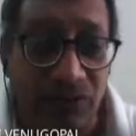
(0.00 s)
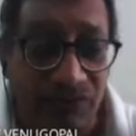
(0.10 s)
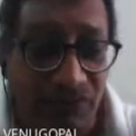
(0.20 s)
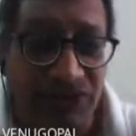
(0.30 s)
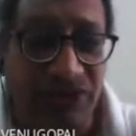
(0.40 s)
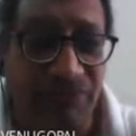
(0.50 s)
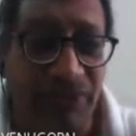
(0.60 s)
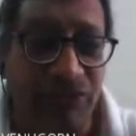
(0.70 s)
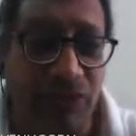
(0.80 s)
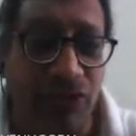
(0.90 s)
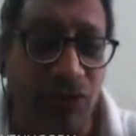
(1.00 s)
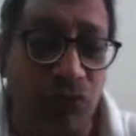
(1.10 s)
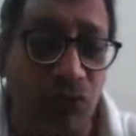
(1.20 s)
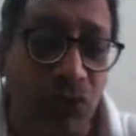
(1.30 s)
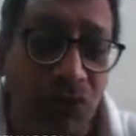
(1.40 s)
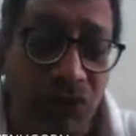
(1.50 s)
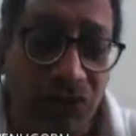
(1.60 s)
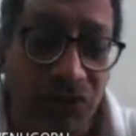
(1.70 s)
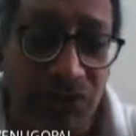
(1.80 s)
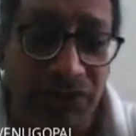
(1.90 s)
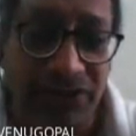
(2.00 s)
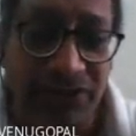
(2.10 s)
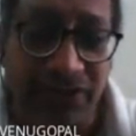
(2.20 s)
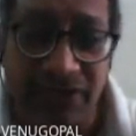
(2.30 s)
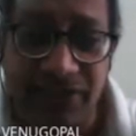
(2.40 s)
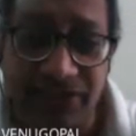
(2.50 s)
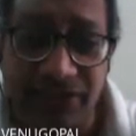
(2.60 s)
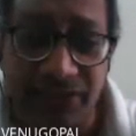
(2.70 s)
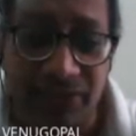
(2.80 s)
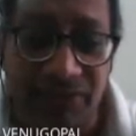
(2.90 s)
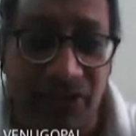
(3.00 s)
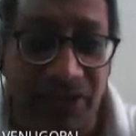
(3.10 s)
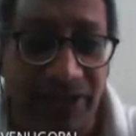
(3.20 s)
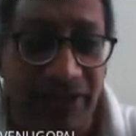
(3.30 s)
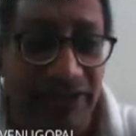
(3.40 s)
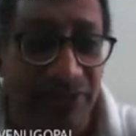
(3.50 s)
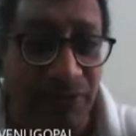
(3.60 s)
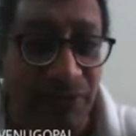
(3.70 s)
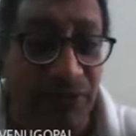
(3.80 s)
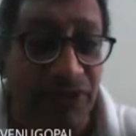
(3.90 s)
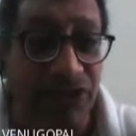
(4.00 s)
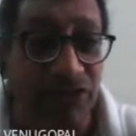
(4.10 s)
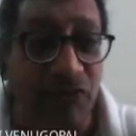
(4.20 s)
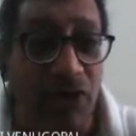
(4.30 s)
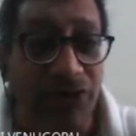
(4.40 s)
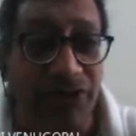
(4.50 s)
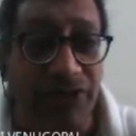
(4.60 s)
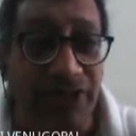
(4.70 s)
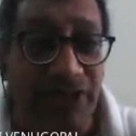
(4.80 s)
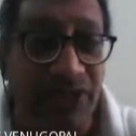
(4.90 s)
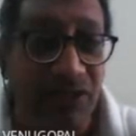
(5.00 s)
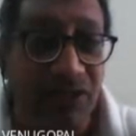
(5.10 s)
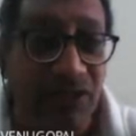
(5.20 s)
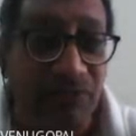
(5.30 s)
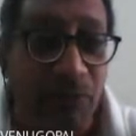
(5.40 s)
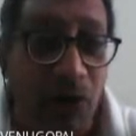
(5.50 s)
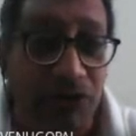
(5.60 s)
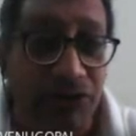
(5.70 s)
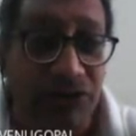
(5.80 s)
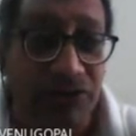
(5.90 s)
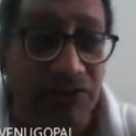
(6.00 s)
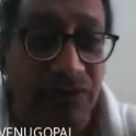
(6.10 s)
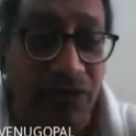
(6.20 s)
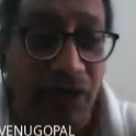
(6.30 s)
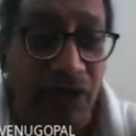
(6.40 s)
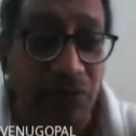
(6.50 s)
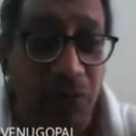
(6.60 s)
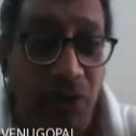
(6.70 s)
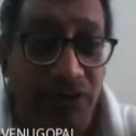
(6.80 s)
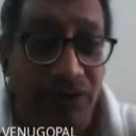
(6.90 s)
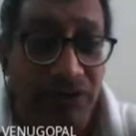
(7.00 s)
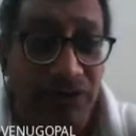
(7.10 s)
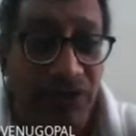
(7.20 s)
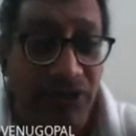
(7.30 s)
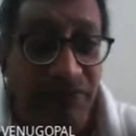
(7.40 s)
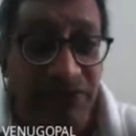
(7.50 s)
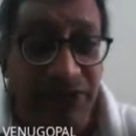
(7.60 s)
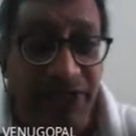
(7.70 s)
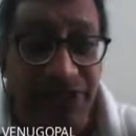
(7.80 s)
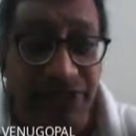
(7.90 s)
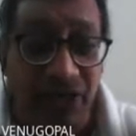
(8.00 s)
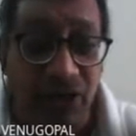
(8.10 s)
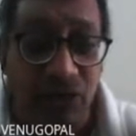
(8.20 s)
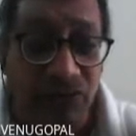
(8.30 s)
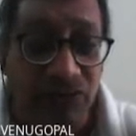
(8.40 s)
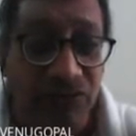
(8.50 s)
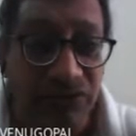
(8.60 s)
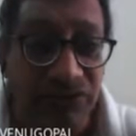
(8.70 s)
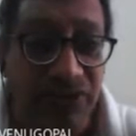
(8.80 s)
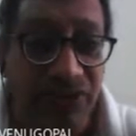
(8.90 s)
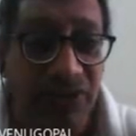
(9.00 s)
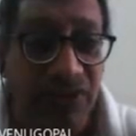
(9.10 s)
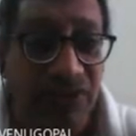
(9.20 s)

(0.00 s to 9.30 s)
To refresh the page, what do you do? You just enter some number or delete some number. Just watch the box, the colored box. It will change now. See?